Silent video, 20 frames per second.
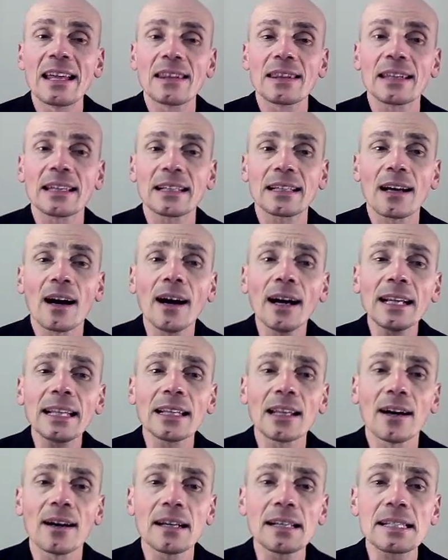The
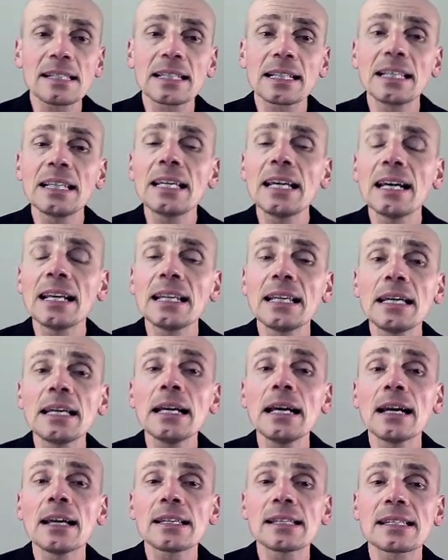guidelines
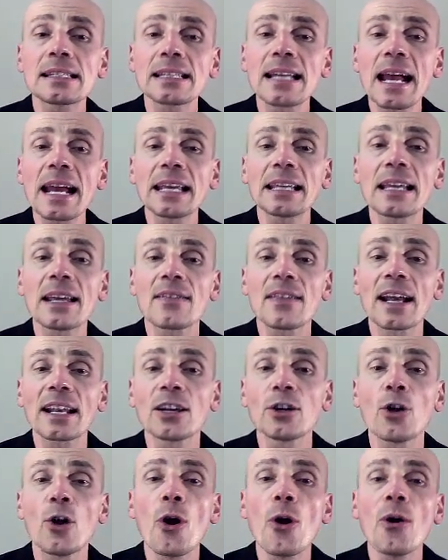clearly state that
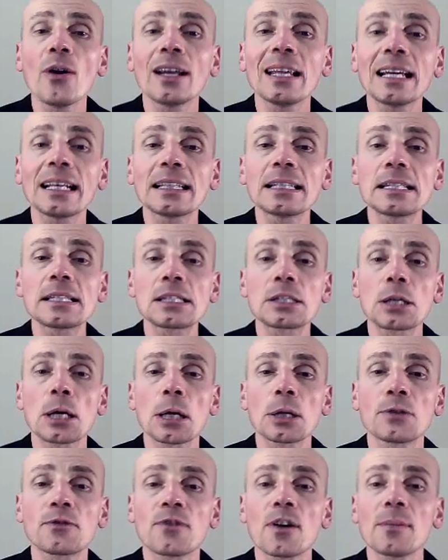an earlier
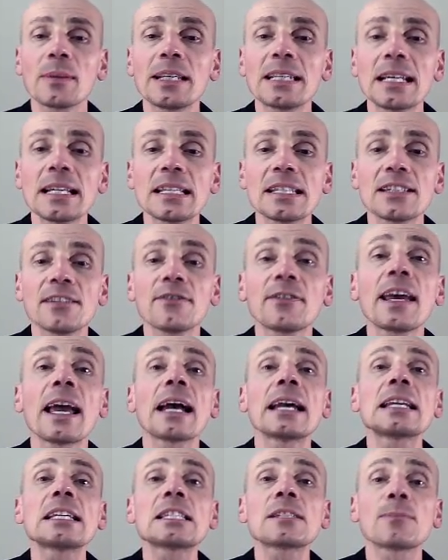discharge from intensive
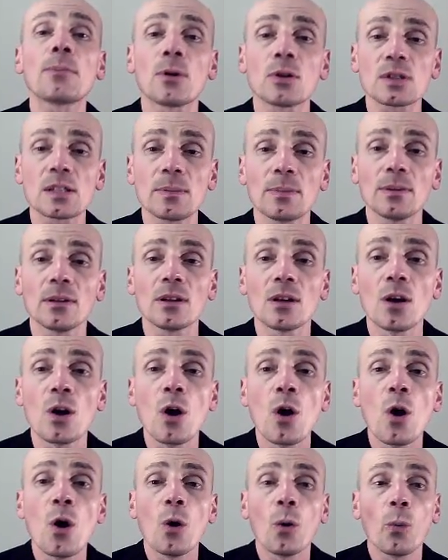care is possible
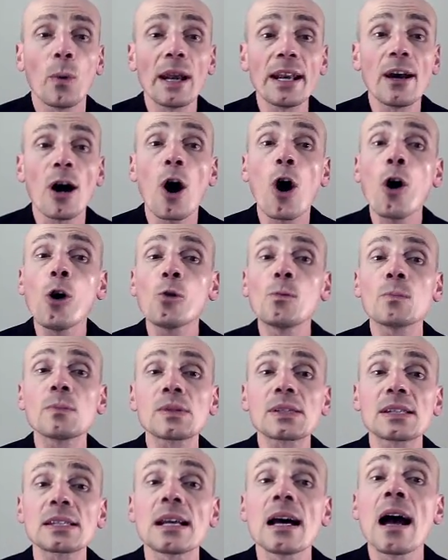when
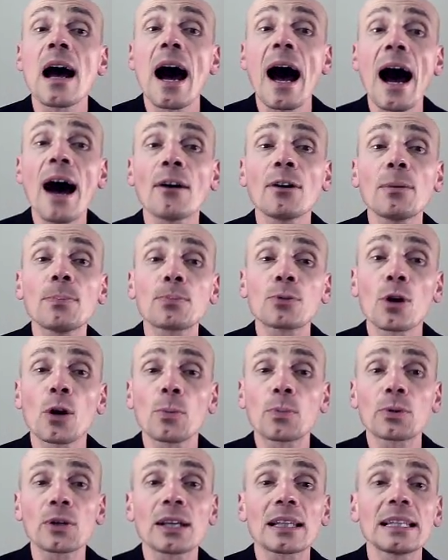homes are
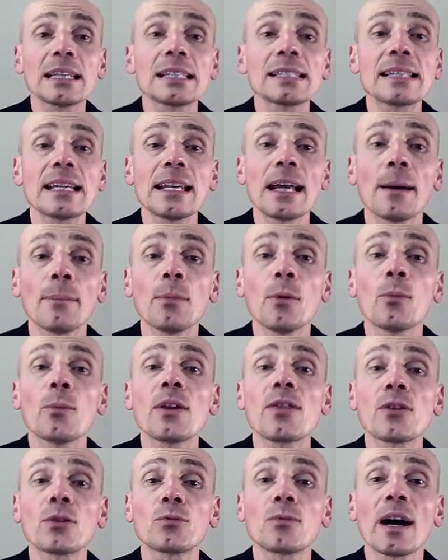appropriately set up
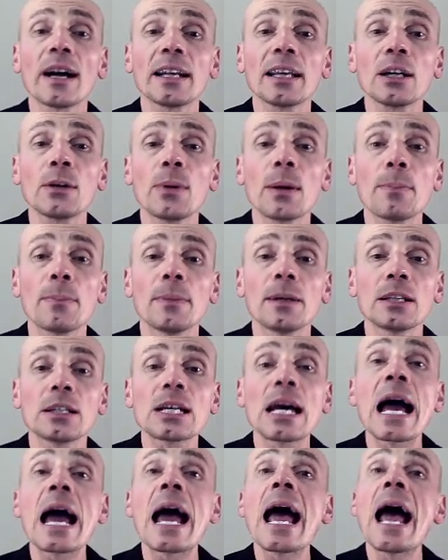with the right equipment
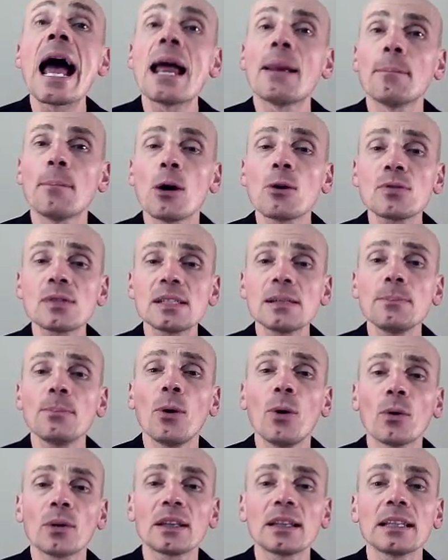and most
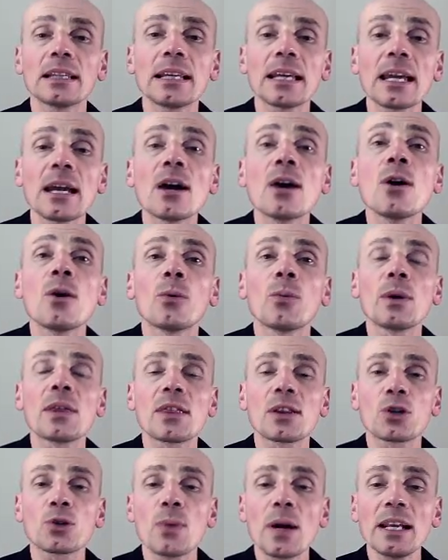importantly with
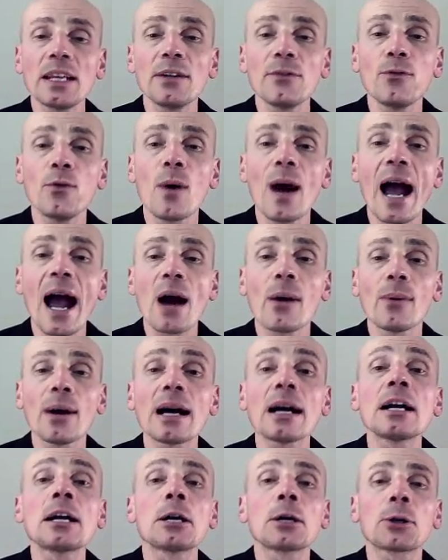
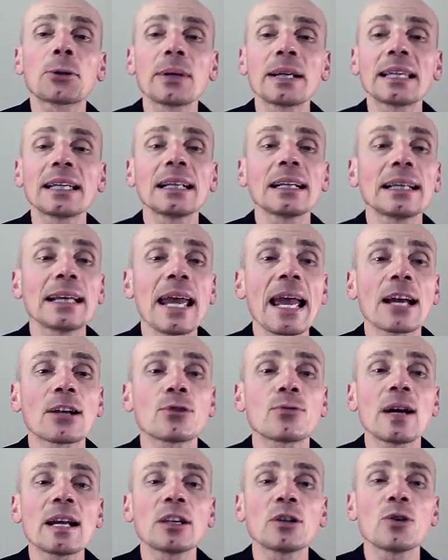24-hour critical care
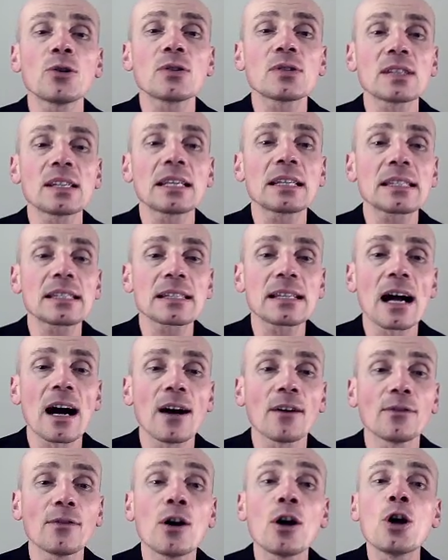trained nursing
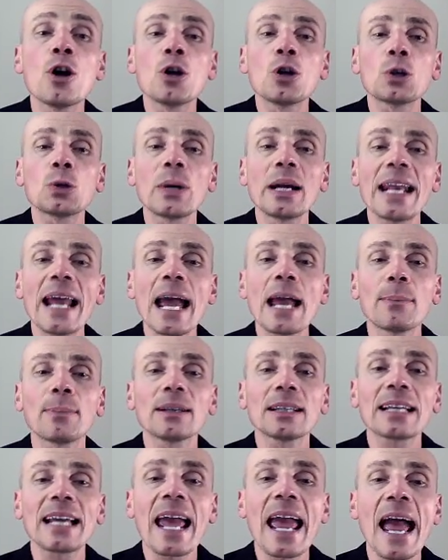staff to
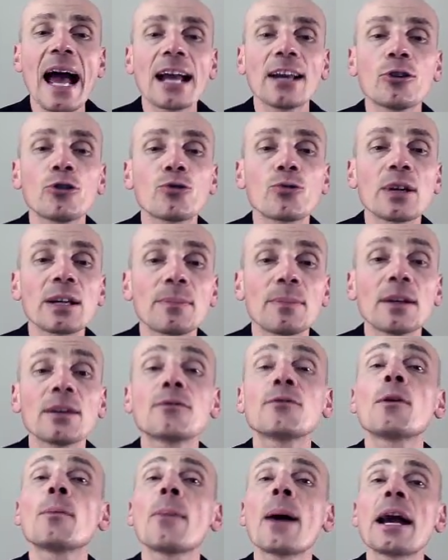enable care and treatment
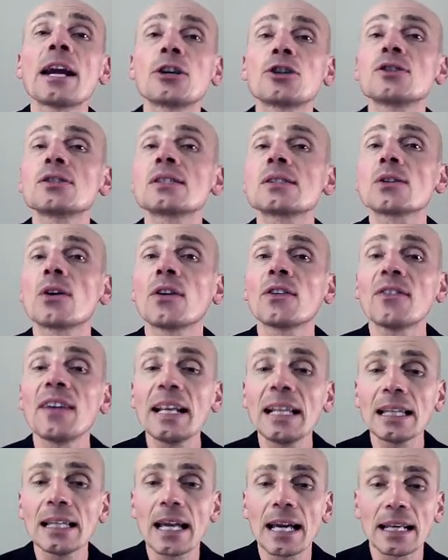for patients on
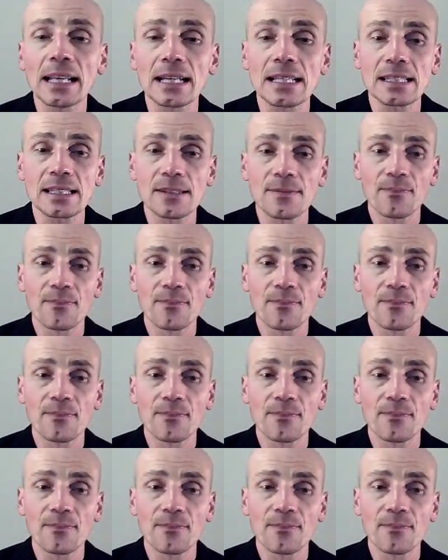ventilators.